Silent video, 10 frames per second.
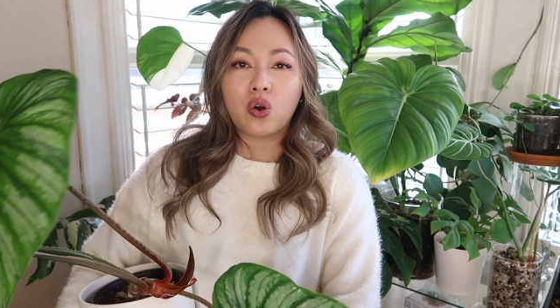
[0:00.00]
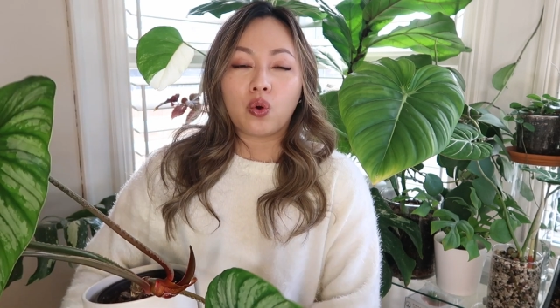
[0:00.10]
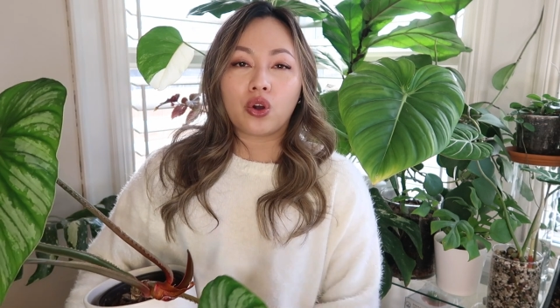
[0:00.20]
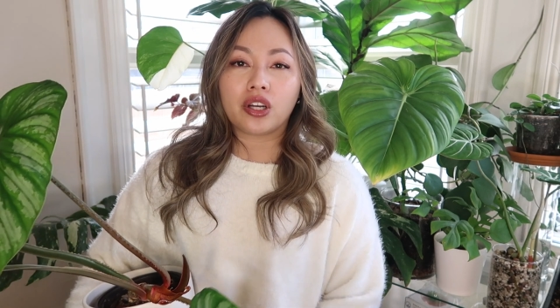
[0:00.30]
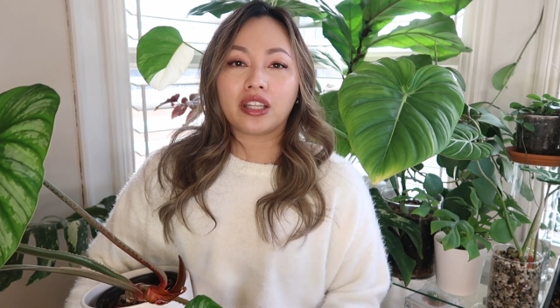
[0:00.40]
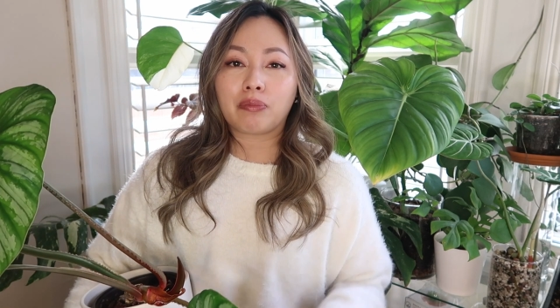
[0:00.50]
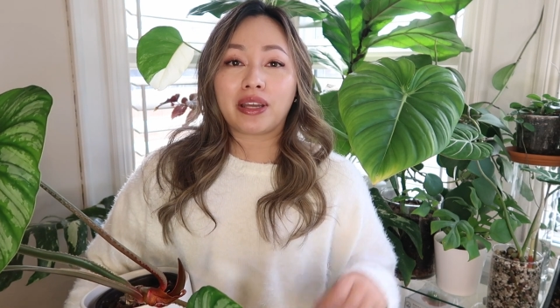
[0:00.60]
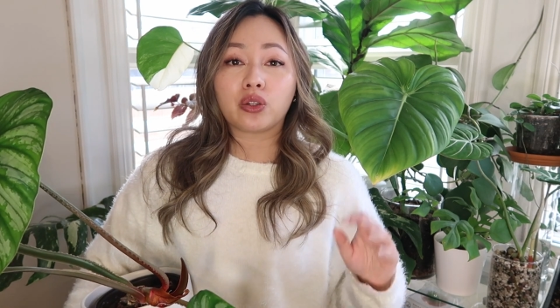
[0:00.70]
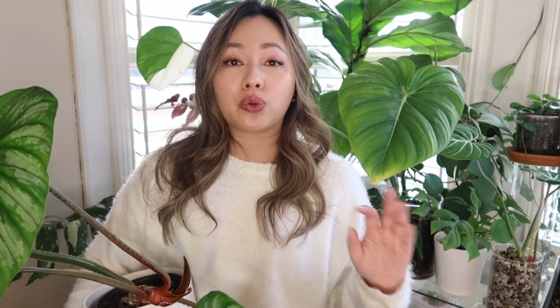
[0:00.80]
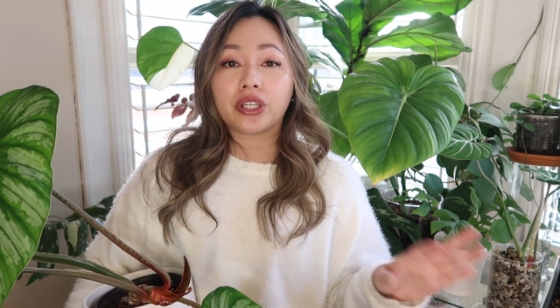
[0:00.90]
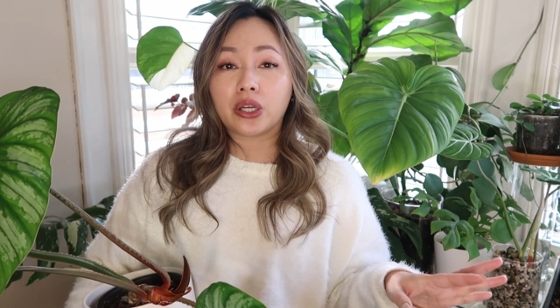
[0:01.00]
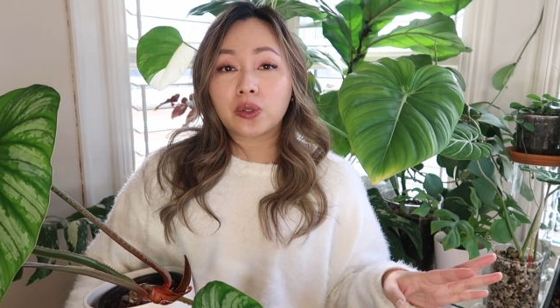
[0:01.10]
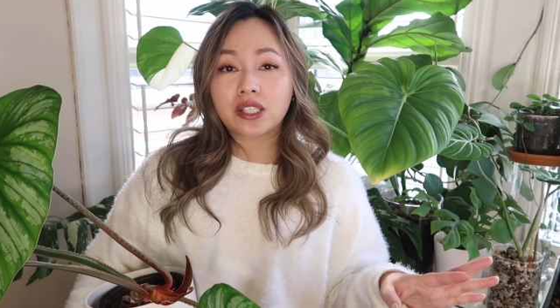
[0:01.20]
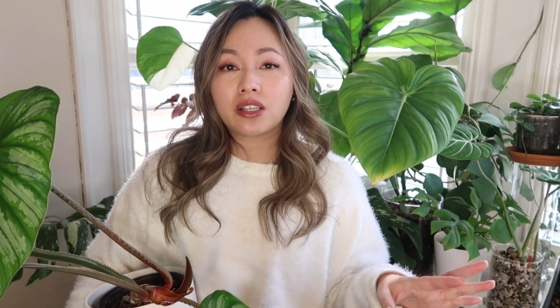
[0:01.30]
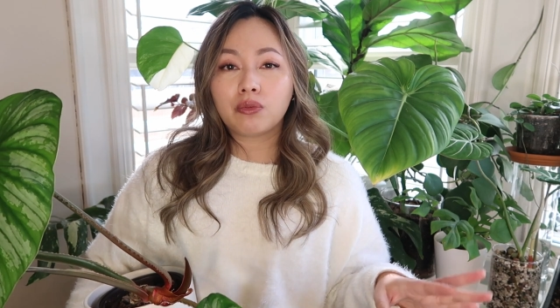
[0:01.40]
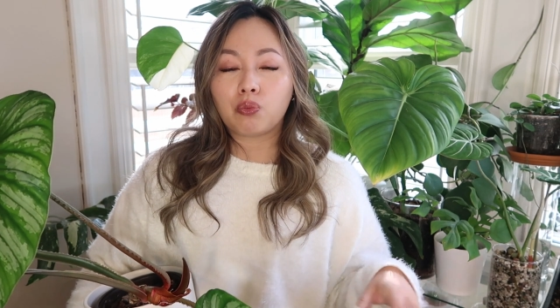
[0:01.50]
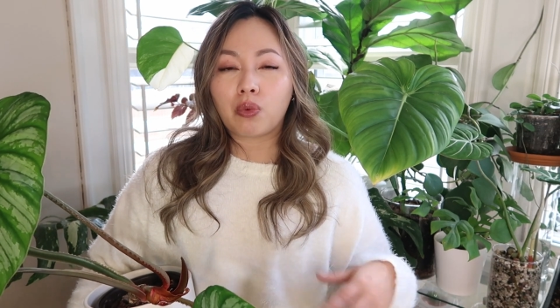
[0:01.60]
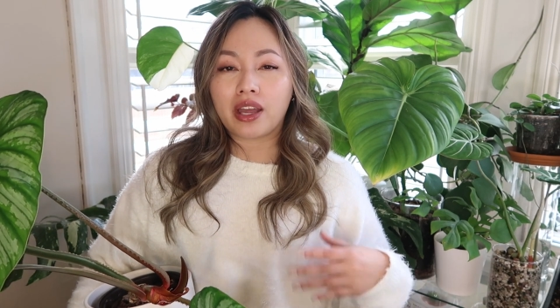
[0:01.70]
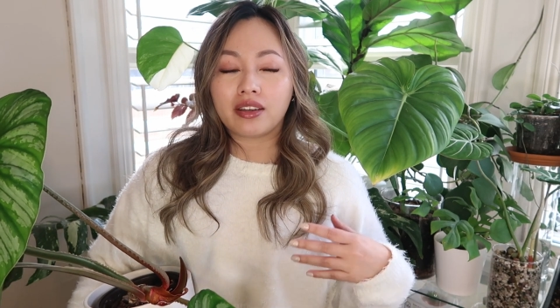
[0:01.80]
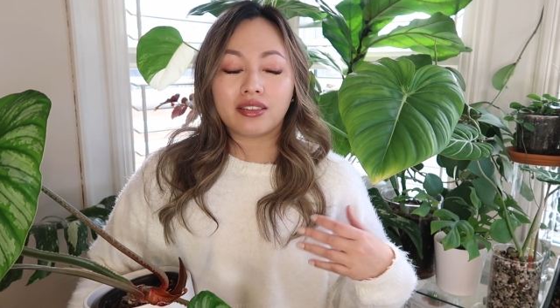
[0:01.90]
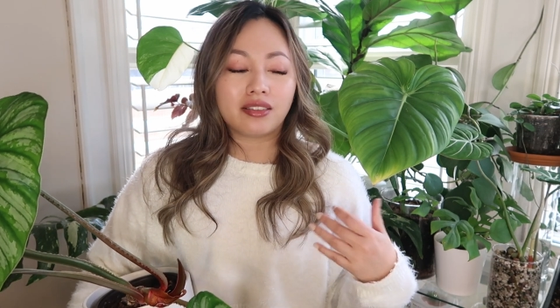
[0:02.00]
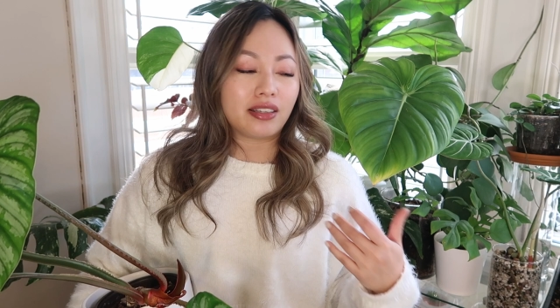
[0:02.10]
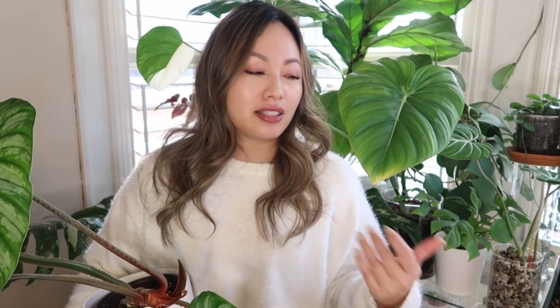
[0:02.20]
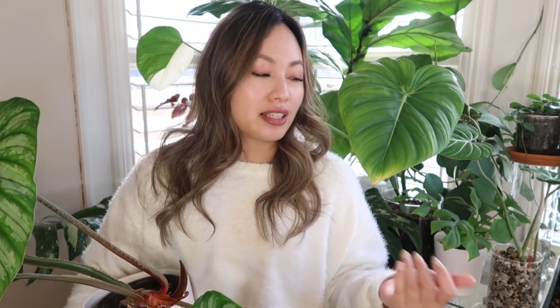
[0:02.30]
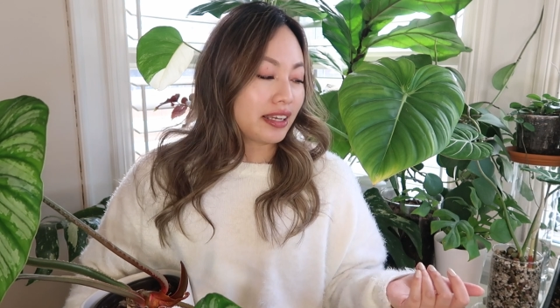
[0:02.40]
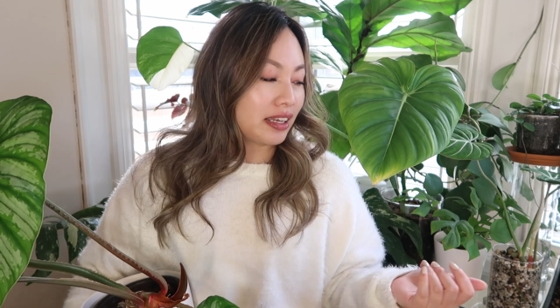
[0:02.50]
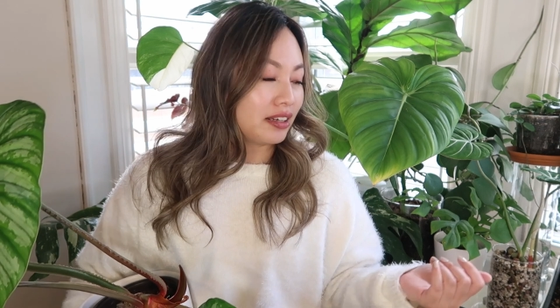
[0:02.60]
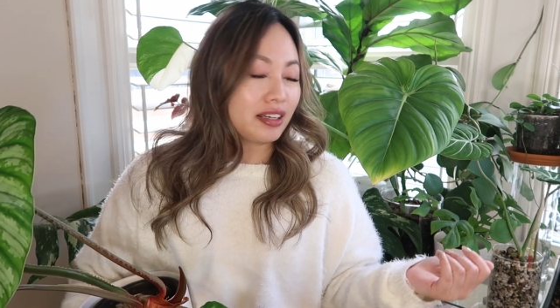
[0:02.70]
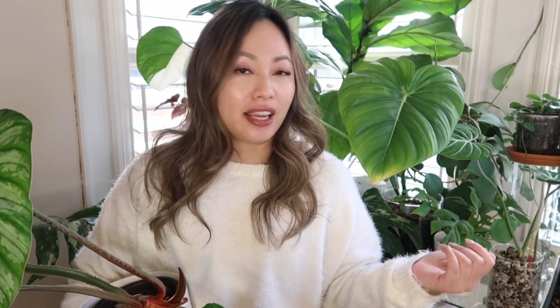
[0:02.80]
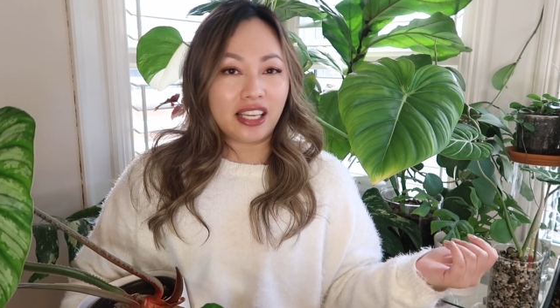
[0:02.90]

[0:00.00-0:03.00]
or like my gloriosum, when it's like in an